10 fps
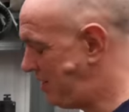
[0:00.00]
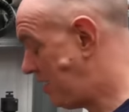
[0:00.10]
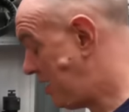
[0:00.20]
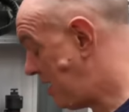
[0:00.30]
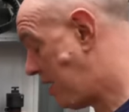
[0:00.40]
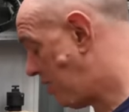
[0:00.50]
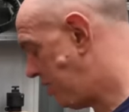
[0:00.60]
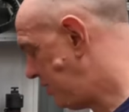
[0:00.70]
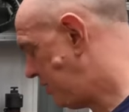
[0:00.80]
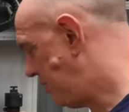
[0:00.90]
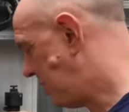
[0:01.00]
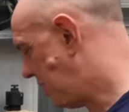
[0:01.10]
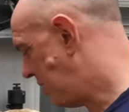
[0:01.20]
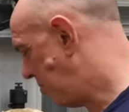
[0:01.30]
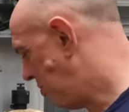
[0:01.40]
Yeah, I ain't doing
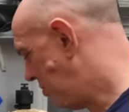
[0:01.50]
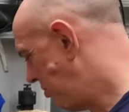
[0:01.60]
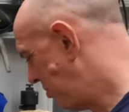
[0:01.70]
that anymore.